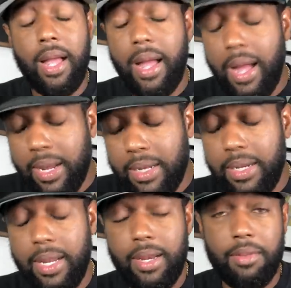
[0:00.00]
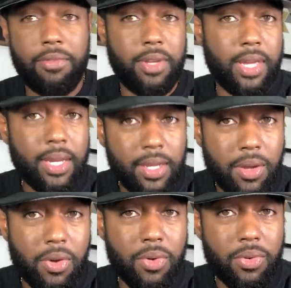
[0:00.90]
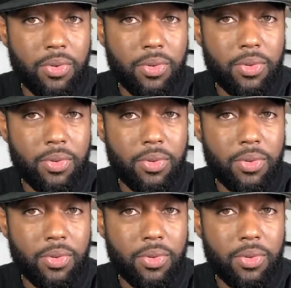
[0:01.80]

I click the video,